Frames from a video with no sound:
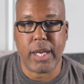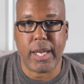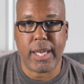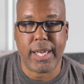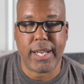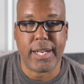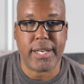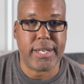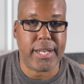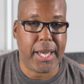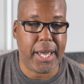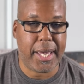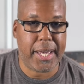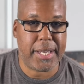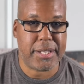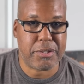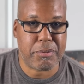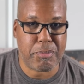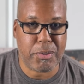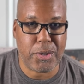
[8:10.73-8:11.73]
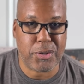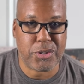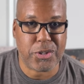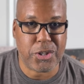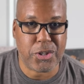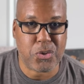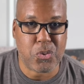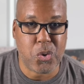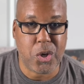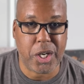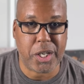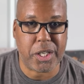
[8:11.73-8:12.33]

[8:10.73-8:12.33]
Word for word: in a day as opposed to just one.